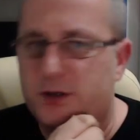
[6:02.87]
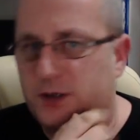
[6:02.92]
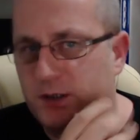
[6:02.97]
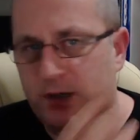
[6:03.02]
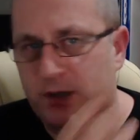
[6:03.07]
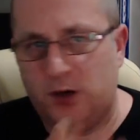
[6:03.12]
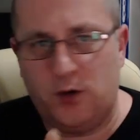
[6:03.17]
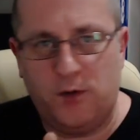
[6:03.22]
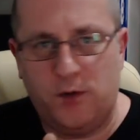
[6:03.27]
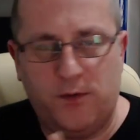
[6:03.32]

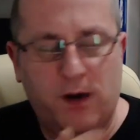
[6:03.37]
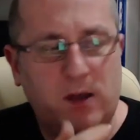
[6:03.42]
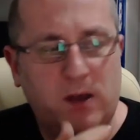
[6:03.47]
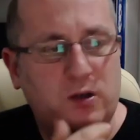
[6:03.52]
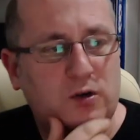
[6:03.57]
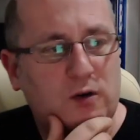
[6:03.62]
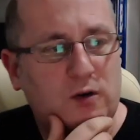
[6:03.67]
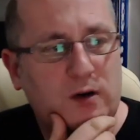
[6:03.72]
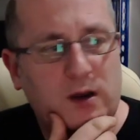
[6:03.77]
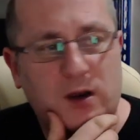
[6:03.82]
it's a new
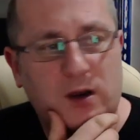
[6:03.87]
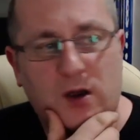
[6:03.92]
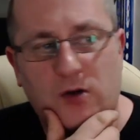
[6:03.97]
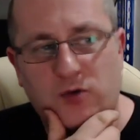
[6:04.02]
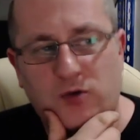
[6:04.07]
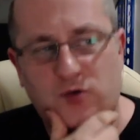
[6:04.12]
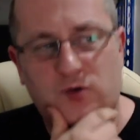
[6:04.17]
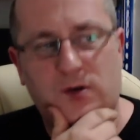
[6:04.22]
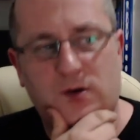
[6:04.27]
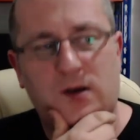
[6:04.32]
venture in a
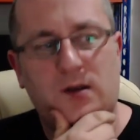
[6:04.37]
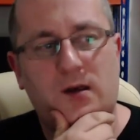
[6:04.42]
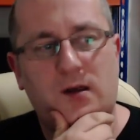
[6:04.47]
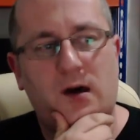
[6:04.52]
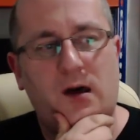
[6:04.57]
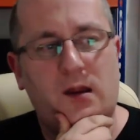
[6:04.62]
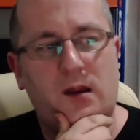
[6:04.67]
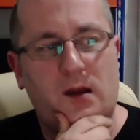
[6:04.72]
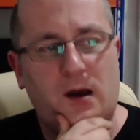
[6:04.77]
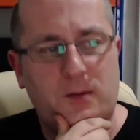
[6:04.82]
country
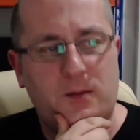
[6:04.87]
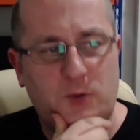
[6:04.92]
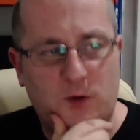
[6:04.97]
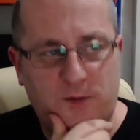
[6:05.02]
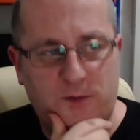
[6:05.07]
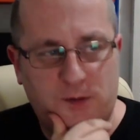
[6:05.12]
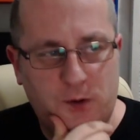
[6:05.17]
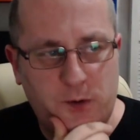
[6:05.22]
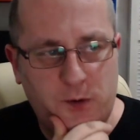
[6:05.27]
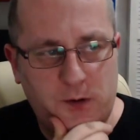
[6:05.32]
that I'm
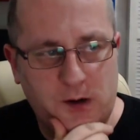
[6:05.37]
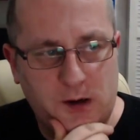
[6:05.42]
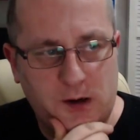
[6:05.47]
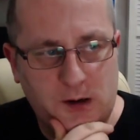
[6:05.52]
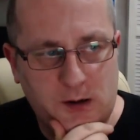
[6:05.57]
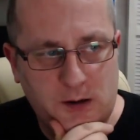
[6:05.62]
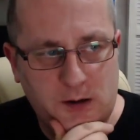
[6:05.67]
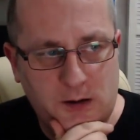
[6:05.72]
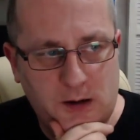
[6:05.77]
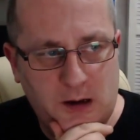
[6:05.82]
not
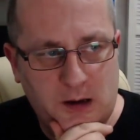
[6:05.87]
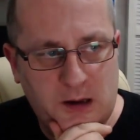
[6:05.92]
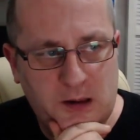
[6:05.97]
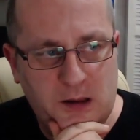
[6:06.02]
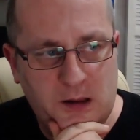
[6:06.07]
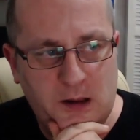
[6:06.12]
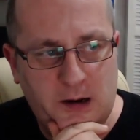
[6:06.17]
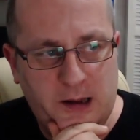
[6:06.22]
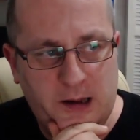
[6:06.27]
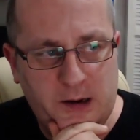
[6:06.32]
fluent
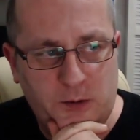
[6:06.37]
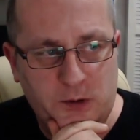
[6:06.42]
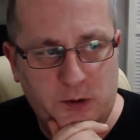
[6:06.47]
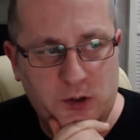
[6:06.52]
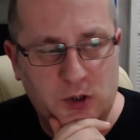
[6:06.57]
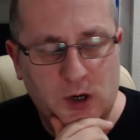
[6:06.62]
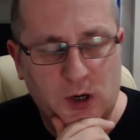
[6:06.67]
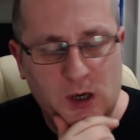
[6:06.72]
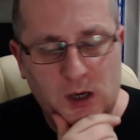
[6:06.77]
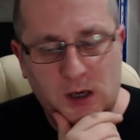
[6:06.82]
in the
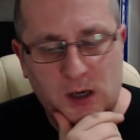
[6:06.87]
language.